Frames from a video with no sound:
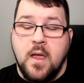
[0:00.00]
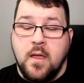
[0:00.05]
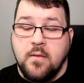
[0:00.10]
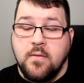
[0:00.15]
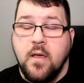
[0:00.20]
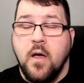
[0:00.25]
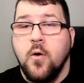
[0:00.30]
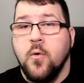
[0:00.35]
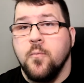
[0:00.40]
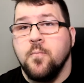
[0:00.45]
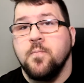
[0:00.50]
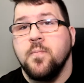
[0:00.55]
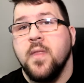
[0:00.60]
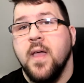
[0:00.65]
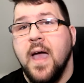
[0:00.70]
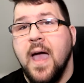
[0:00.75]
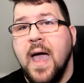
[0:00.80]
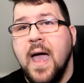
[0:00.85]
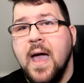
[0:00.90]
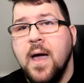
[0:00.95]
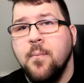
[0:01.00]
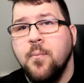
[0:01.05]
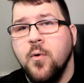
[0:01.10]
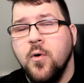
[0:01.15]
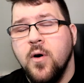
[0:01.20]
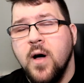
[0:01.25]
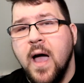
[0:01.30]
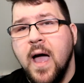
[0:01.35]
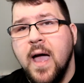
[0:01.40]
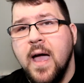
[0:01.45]
So
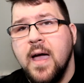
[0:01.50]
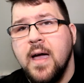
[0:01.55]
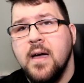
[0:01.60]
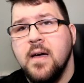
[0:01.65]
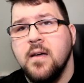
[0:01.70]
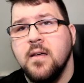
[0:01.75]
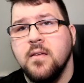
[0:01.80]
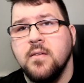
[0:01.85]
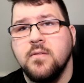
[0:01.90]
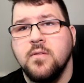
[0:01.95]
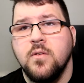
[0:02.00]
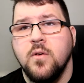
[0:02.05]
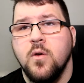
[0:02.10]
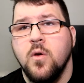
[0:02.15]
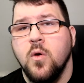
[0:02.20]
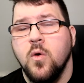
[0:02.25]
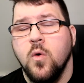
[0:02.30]
Apple has